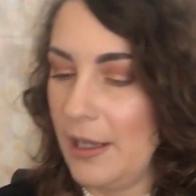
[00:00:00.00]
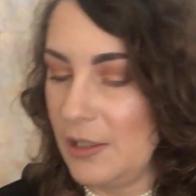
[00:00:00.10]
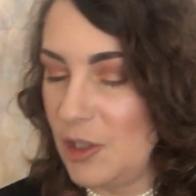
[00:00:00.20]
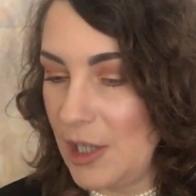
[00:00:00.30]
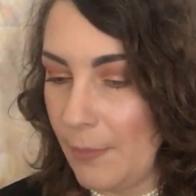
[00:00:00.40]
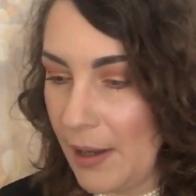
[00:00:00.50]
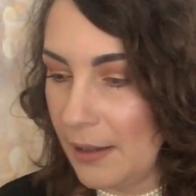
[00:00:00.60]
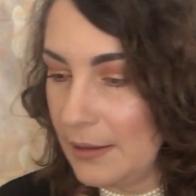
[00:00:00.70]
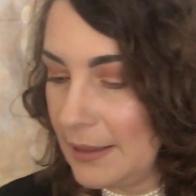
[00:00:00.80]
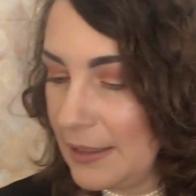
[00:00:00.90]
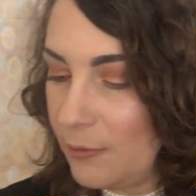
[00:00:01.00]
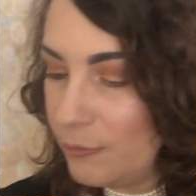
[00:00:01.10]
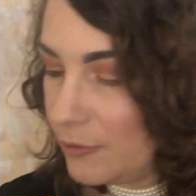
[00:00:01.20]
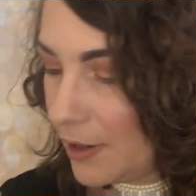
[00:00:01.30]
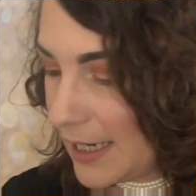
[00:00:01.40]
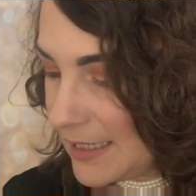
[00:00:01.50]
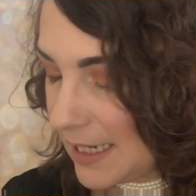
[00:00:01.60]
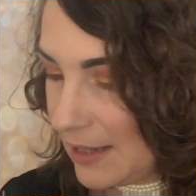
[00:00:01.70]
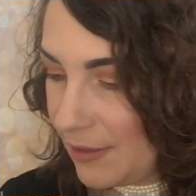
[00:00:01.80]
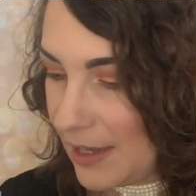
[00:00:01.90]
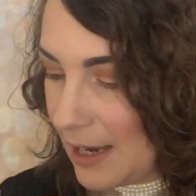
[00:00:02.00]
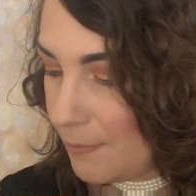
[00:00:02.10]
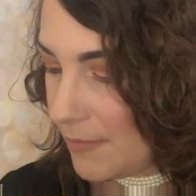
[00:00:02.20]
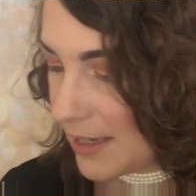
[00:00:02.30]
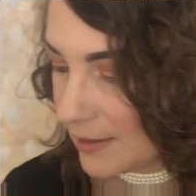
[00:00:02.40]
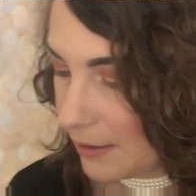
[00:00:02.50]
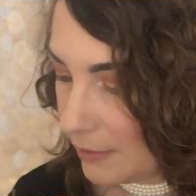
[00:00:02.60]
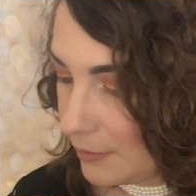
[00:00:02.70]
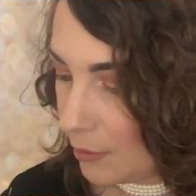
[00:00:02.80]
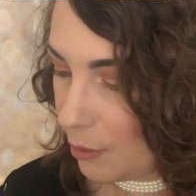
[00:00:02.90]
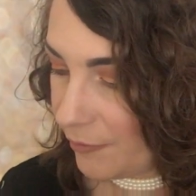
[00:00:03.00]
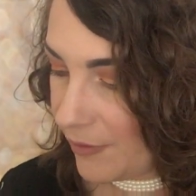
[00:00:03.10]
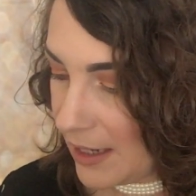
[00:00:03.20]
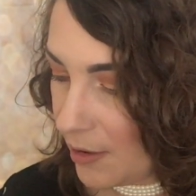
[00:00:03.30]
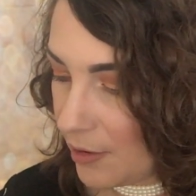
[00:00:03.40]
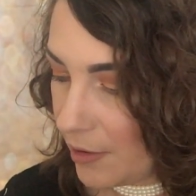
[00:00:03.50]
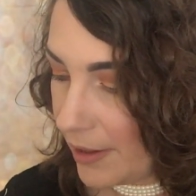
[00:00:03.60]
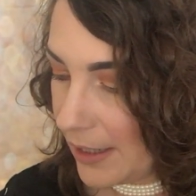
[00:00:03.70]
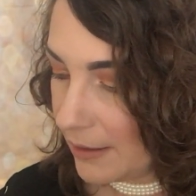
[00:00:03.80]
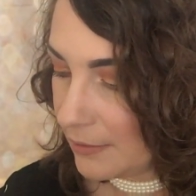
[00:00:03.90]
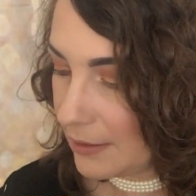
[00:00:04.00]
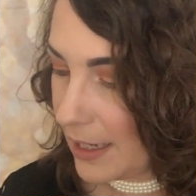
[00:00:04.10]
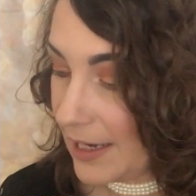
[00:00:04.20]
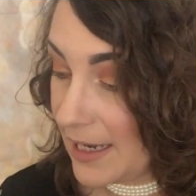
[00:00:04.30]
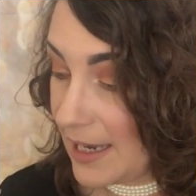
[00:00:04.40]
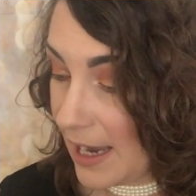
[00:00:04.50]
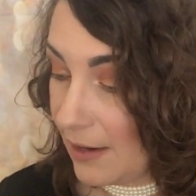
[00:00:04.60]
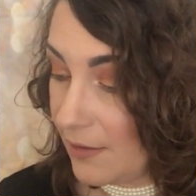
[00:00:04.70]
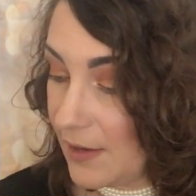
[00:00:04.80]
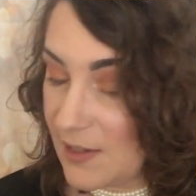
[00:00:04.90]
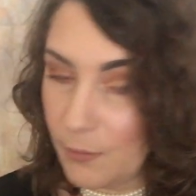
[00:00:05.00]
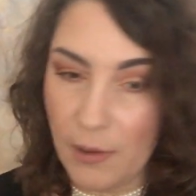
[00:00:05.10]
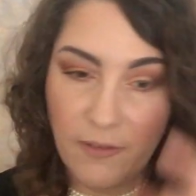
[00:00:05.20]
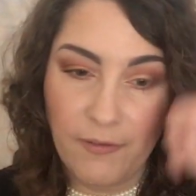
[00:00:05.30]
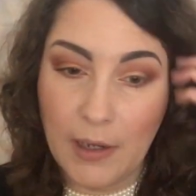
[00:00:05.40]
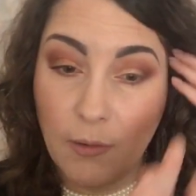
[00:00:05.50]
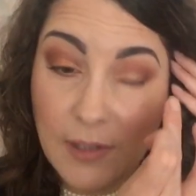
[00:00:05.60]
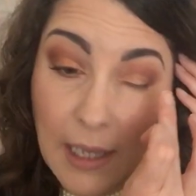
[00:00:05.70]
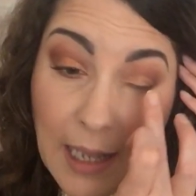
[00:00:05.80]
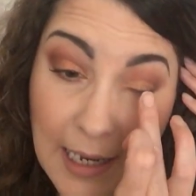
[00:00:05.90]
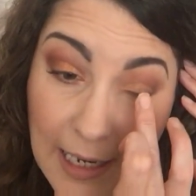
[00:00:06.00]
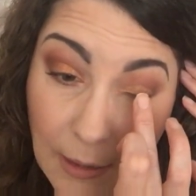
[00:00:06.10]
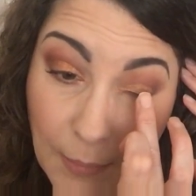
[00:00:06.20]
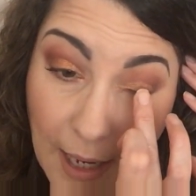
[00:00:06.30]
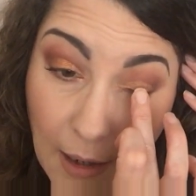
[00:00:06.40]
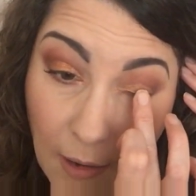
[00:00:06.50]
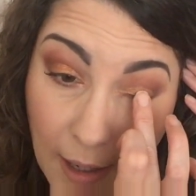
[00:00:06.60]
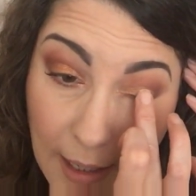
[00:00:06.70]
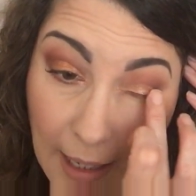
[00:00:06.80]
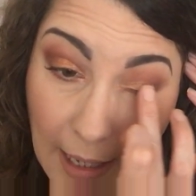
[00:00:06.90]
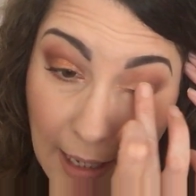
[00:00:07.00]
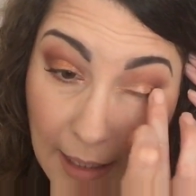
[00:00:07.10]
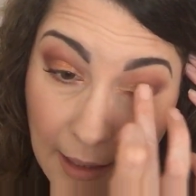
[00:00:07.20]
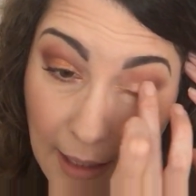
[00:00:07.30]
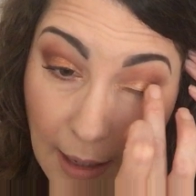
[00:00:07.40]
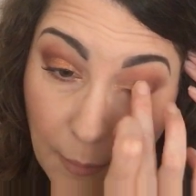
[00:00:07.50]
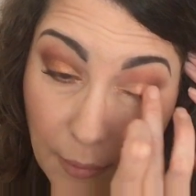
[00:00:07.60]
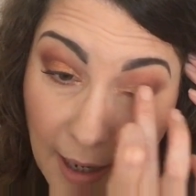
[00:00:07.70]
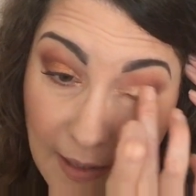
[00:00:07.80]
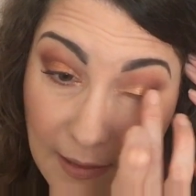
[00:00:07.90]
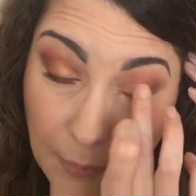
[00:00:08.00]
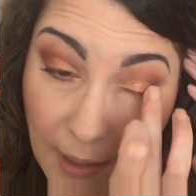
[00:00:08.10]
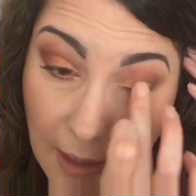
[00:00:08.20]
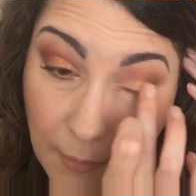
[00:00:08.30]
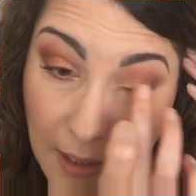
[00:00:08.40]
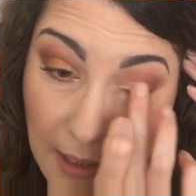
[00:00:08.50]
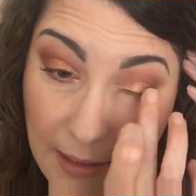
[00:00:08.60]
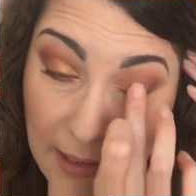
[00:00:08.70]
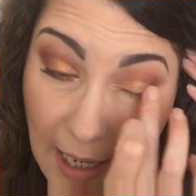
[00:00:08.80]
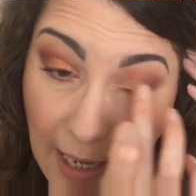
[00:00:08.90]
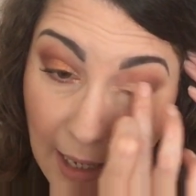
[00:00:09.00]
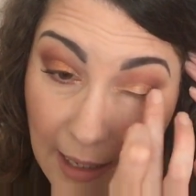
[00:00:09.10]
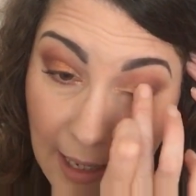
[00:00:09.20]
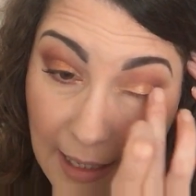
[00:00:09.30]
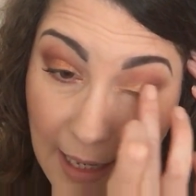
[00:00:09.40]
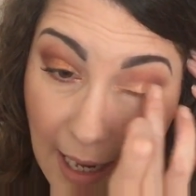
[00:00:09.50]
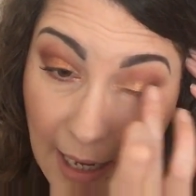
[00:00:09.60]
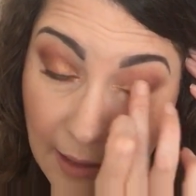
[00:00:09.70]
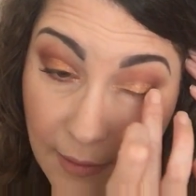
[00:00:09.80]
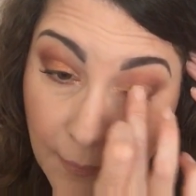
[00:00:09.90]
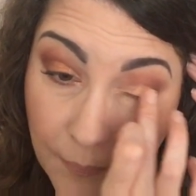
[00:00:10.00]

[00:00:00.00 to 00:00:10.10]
shimmer right in the middle of the eye. And again, this one feels a little bit like a pressed pigment. And again,